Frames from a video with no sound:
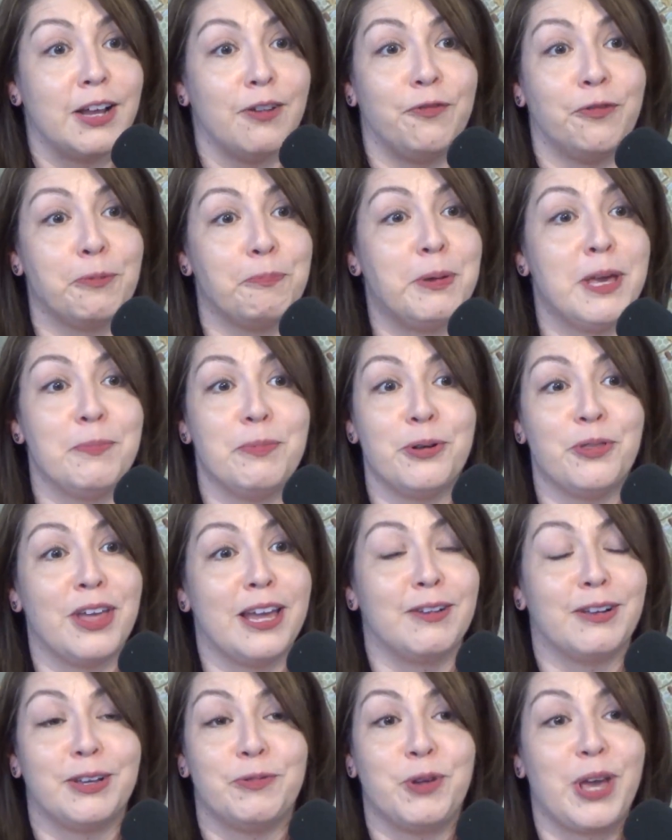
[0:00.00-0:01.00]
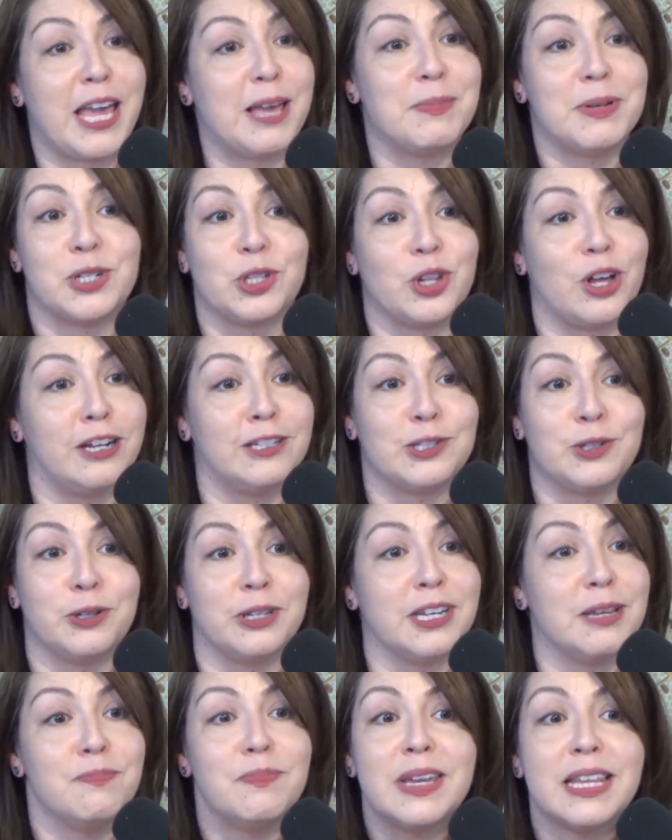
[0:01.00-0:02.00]
For people that came into law school
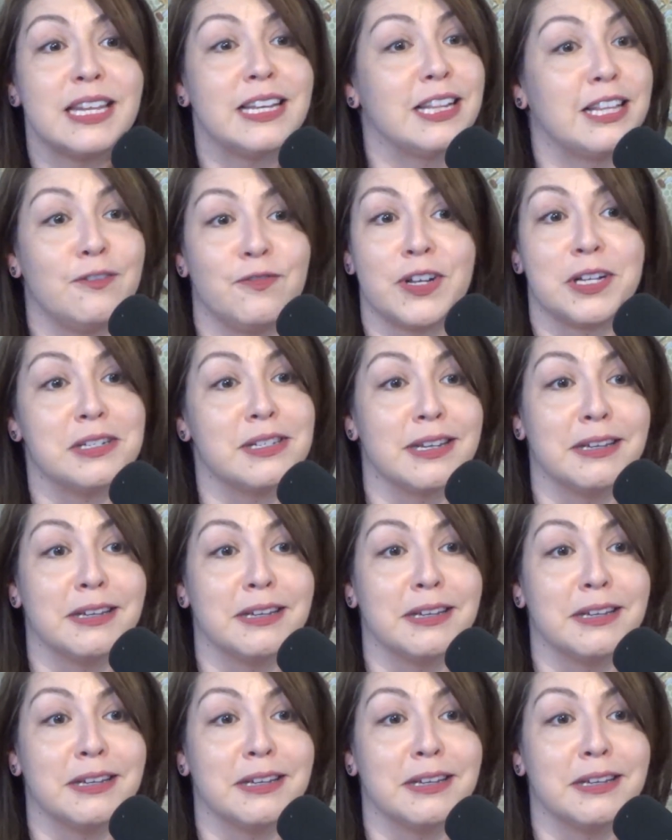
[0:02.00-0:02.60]
and immediately felt